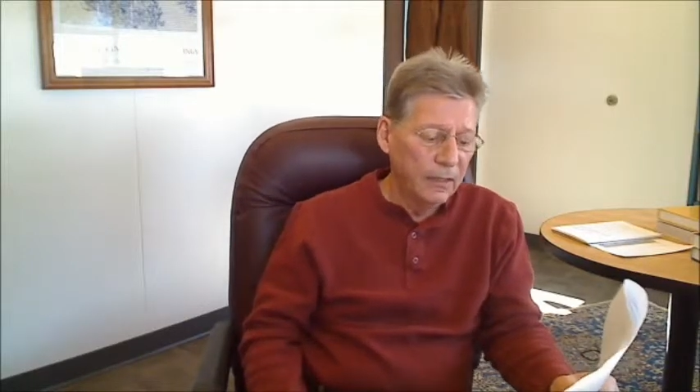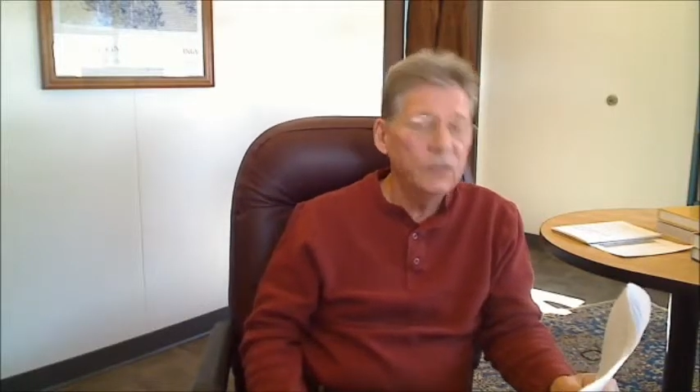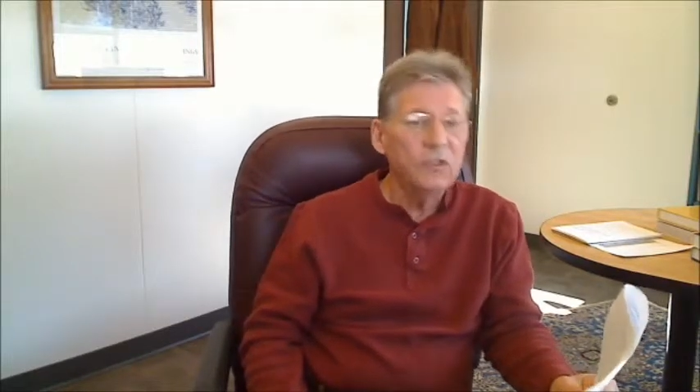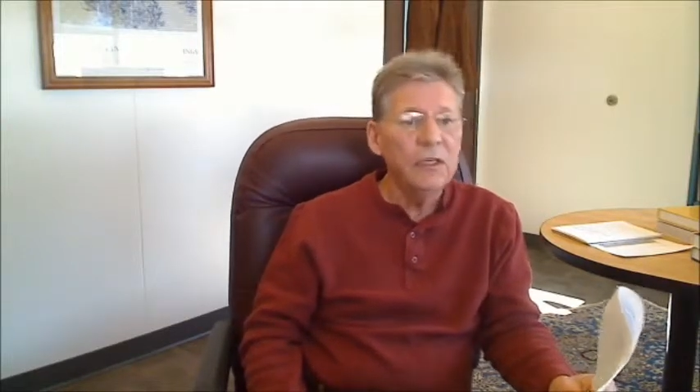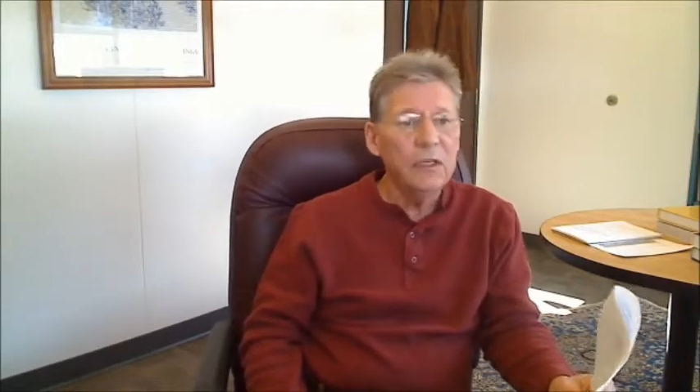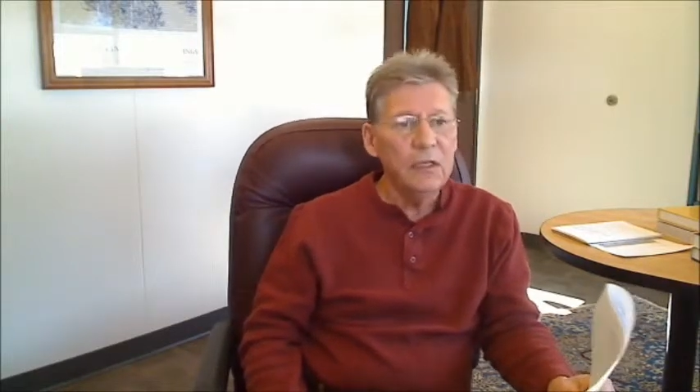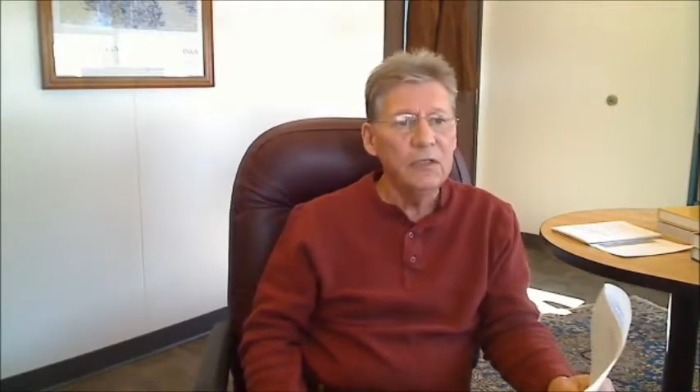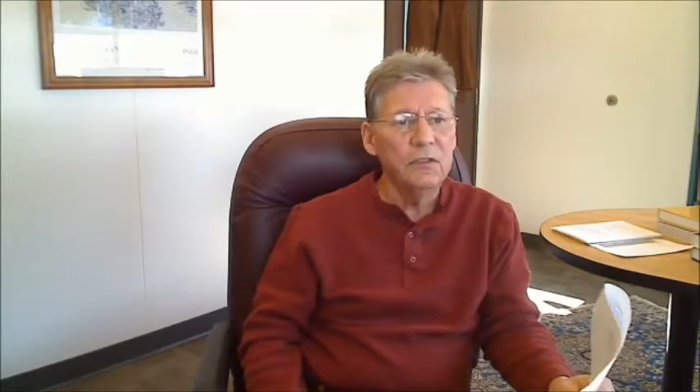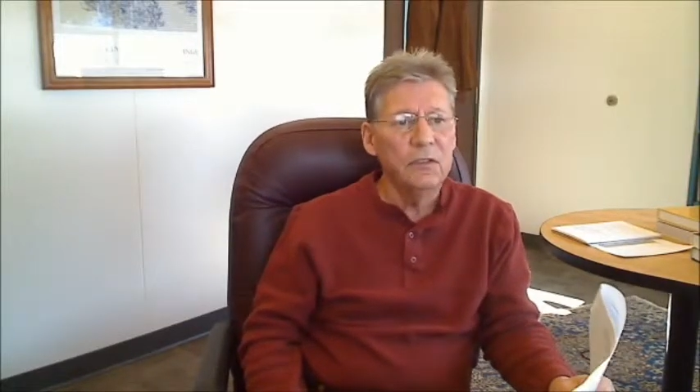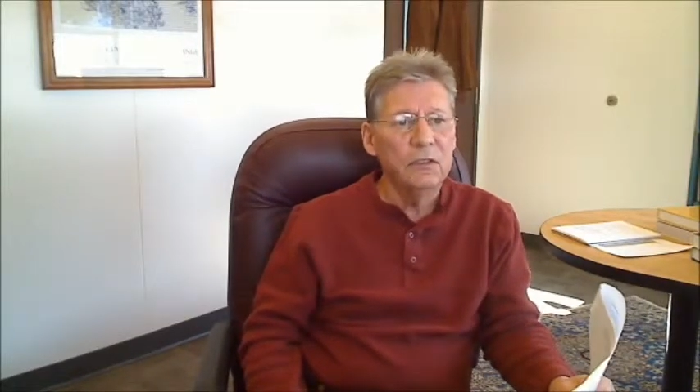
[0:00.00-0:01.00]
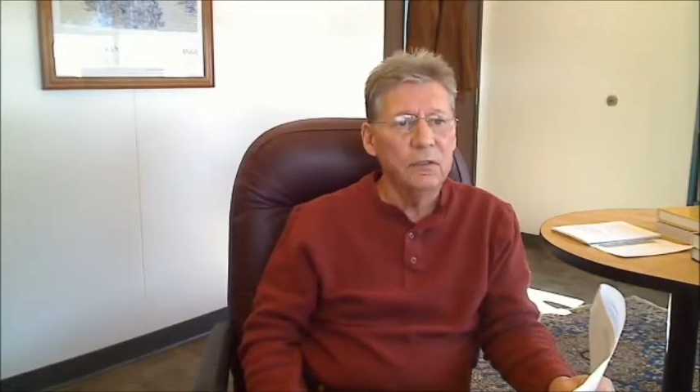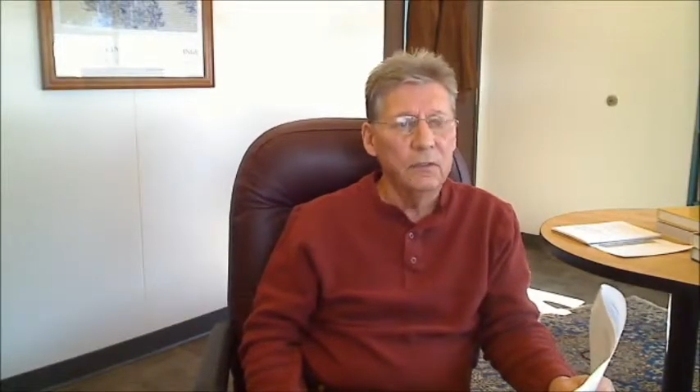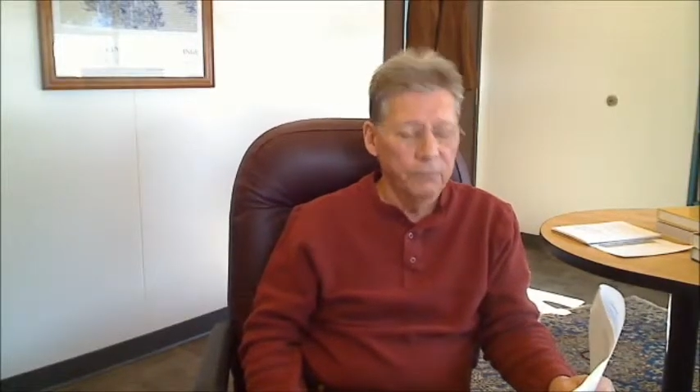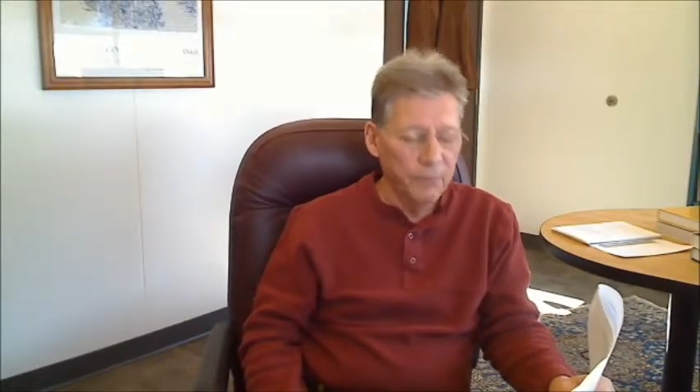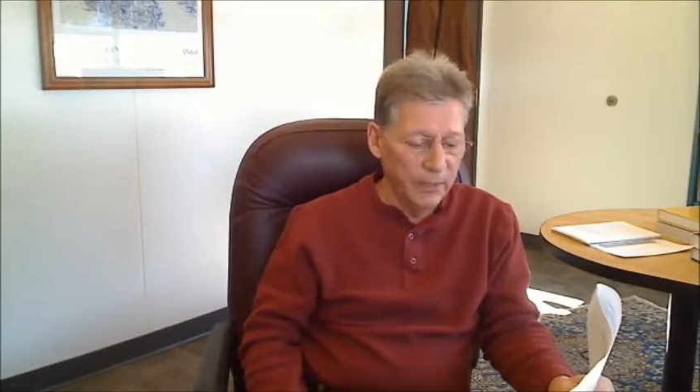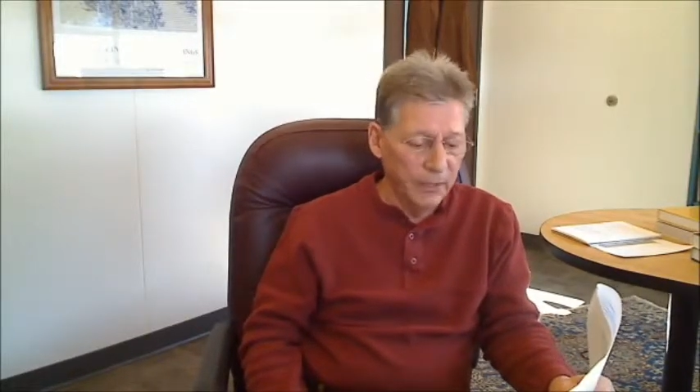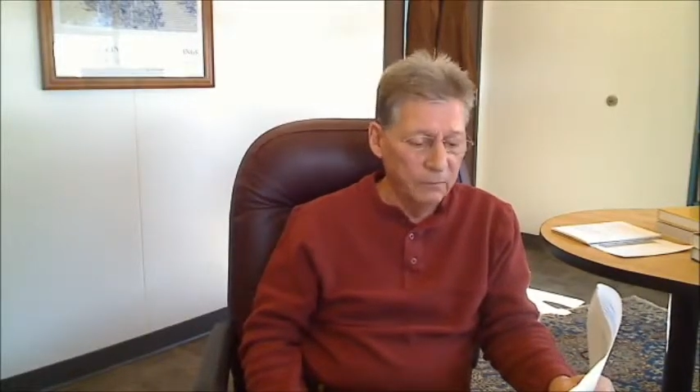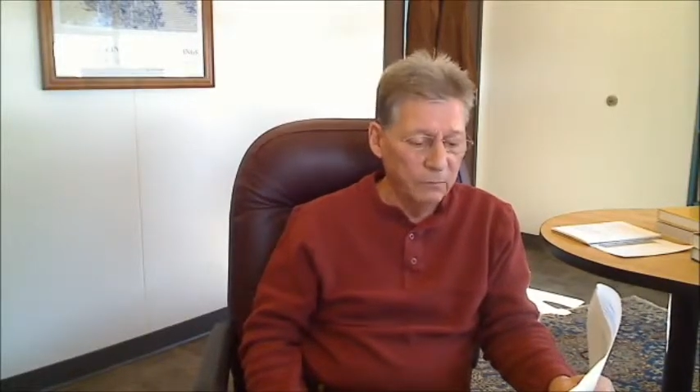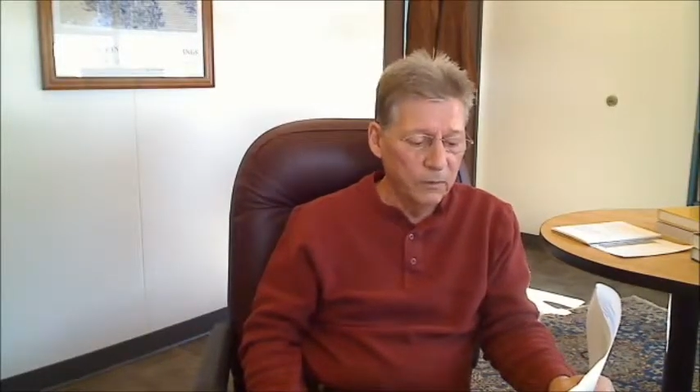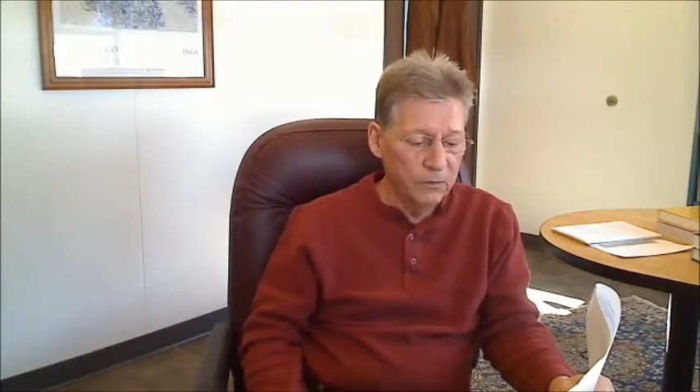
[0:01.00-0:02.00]
it's easy to
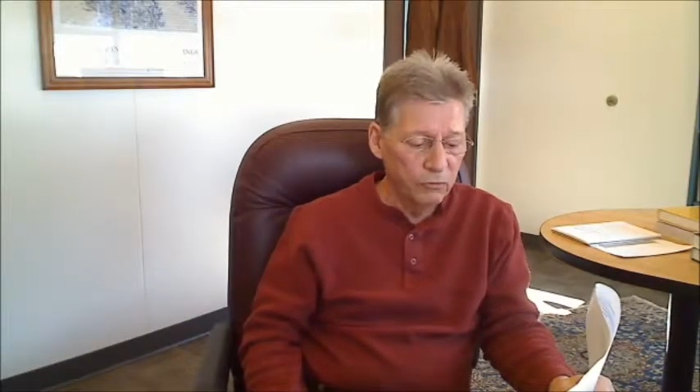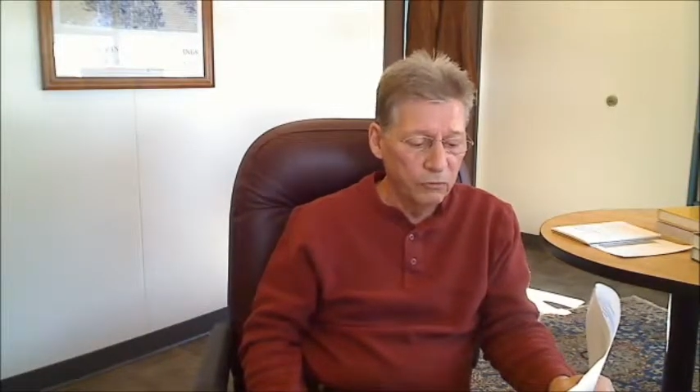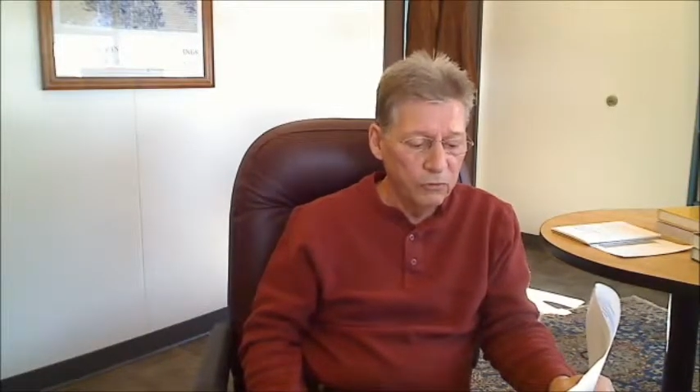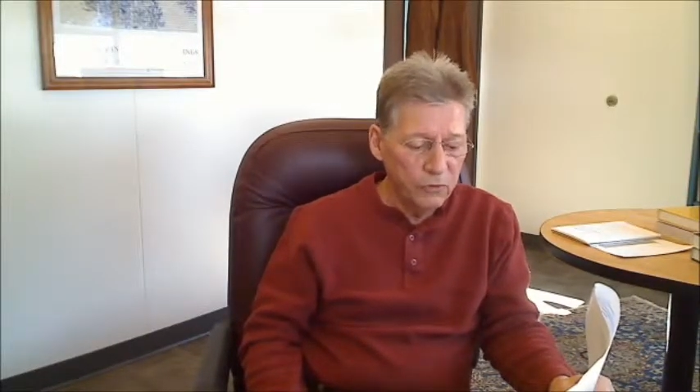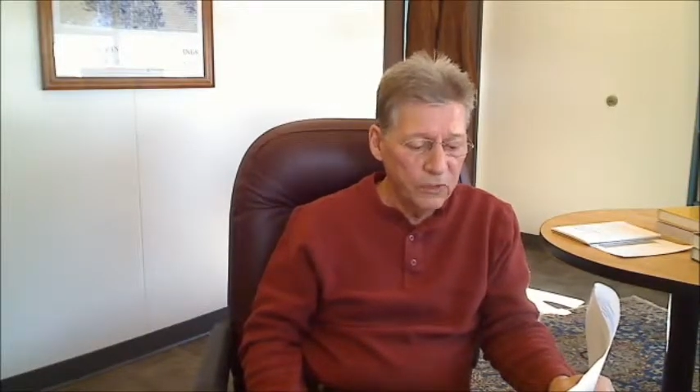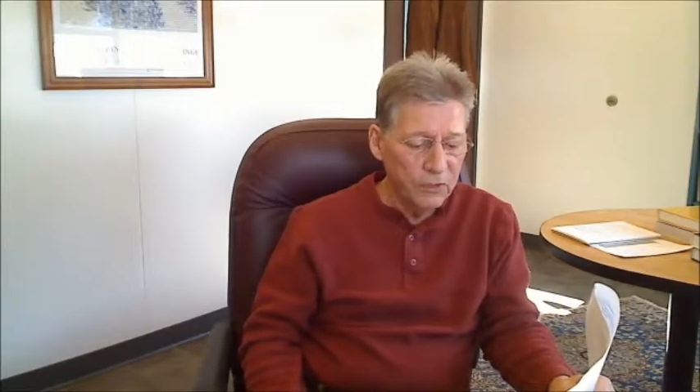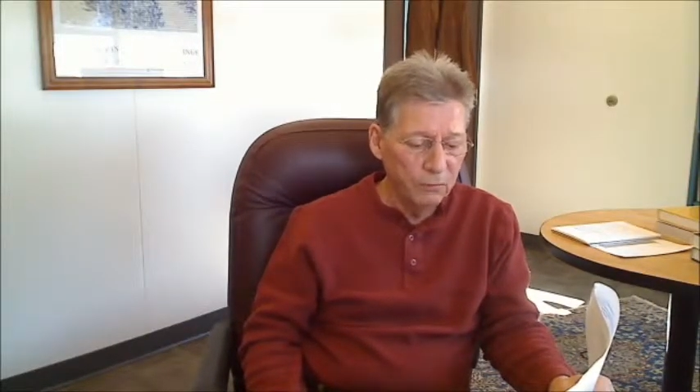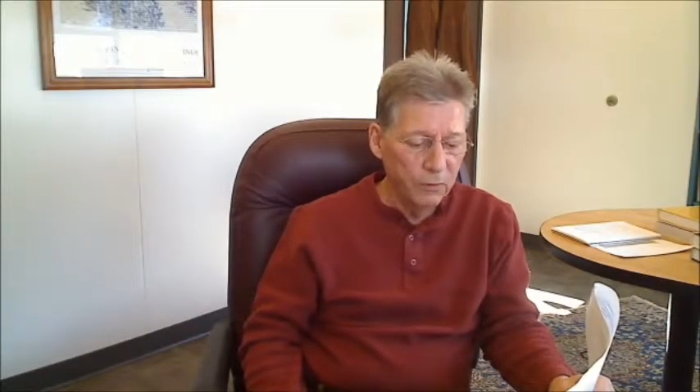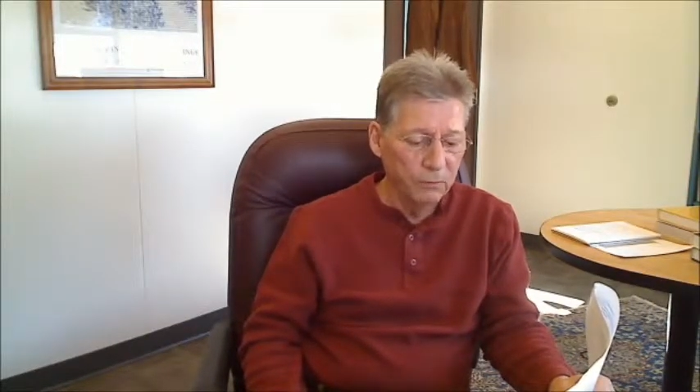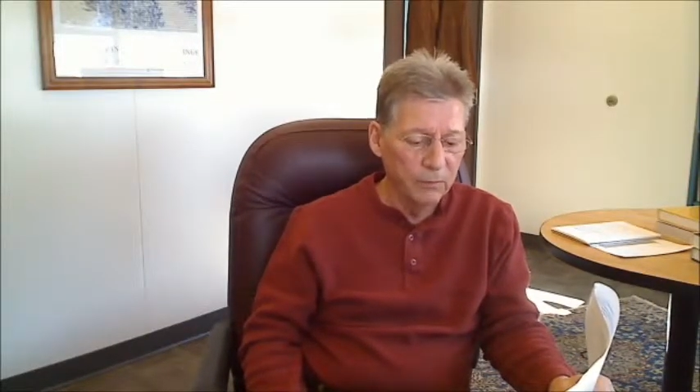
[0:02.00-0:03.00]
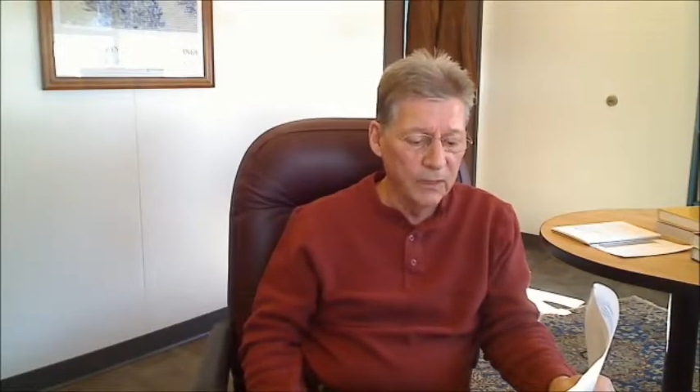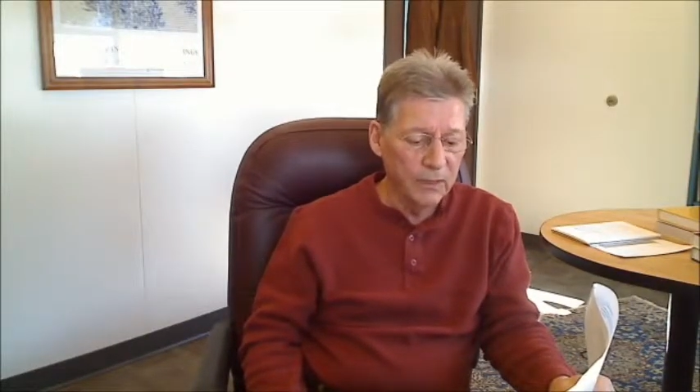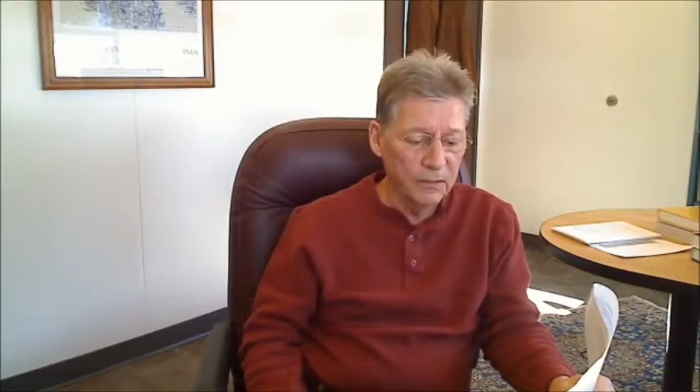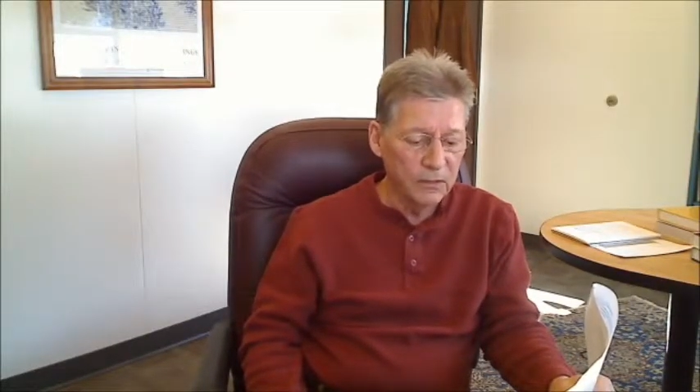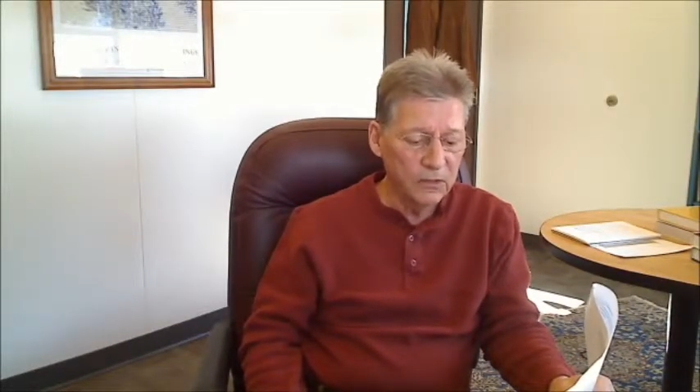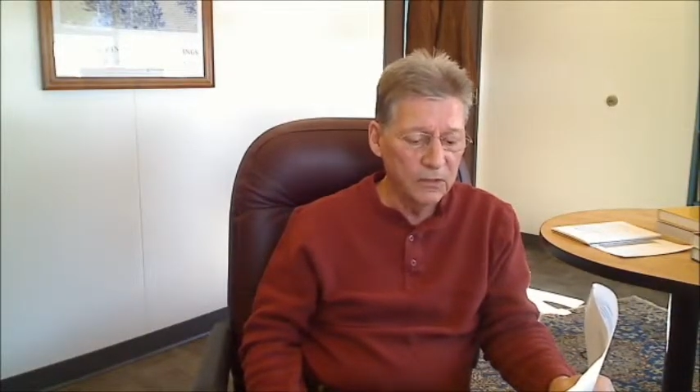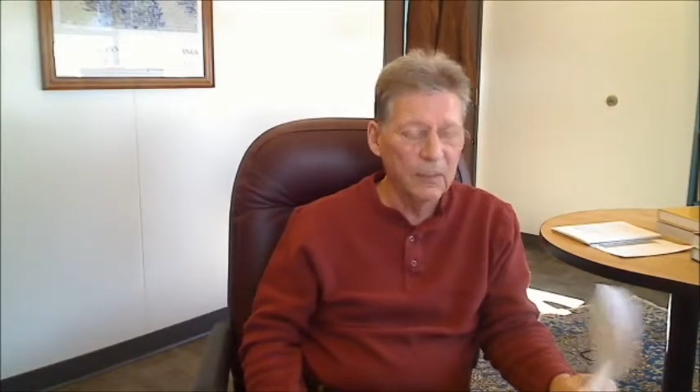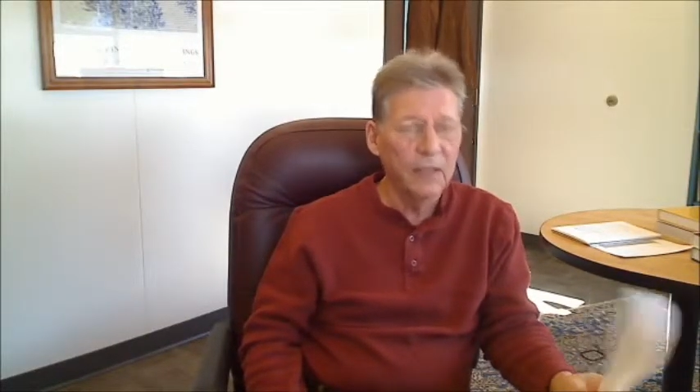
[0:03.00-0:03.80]
define what true zero means